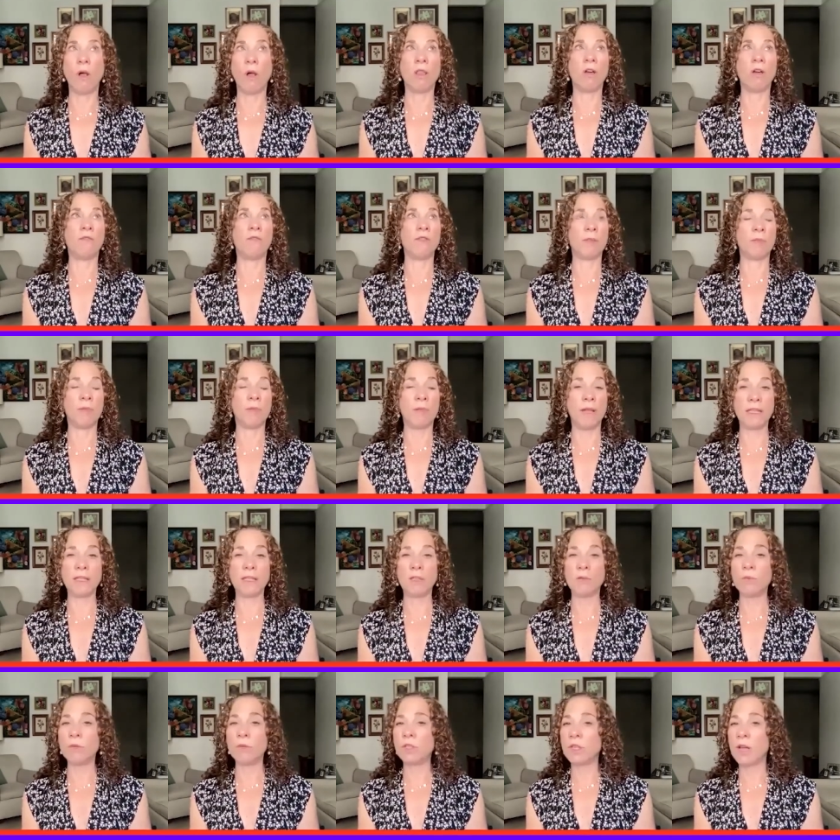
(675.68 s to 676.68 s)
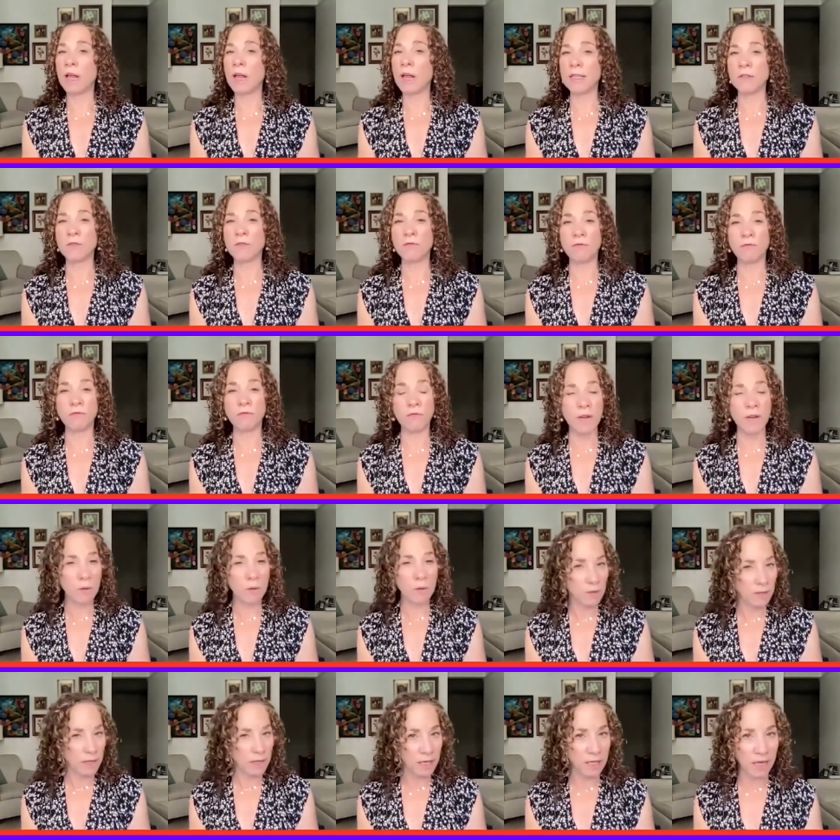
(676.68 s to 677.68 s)
all over the place, which is
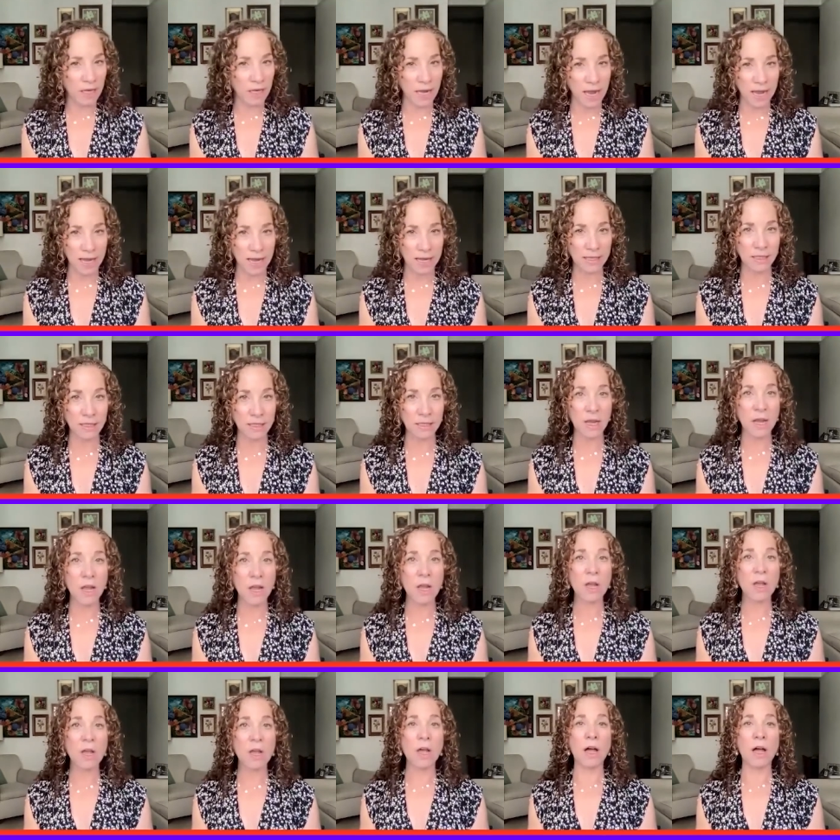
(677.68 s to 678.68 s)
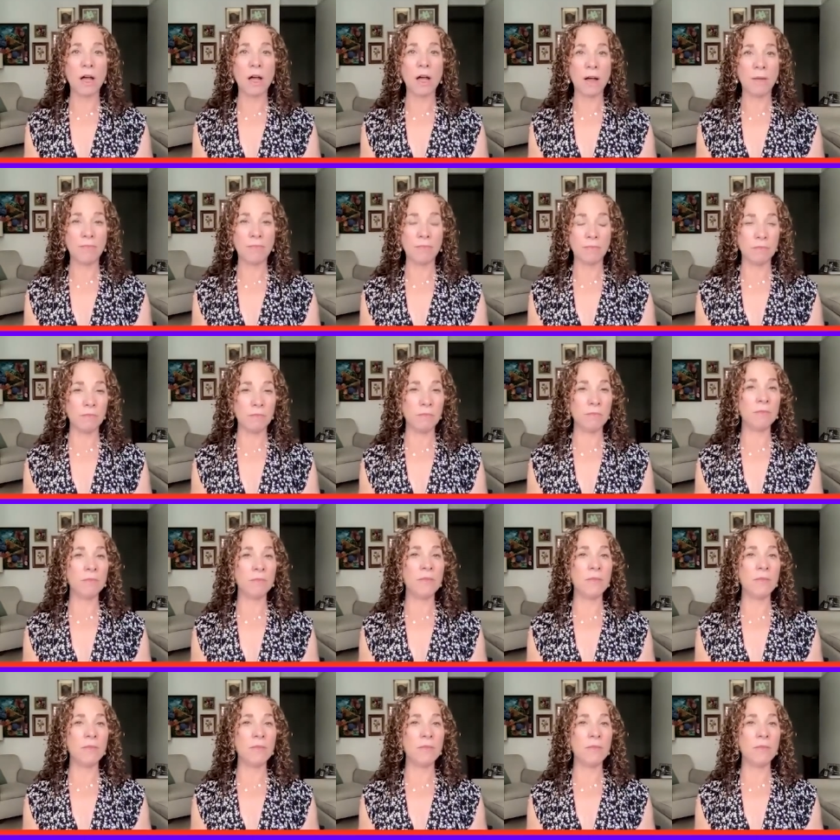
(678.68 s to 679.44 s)
frequently the case um,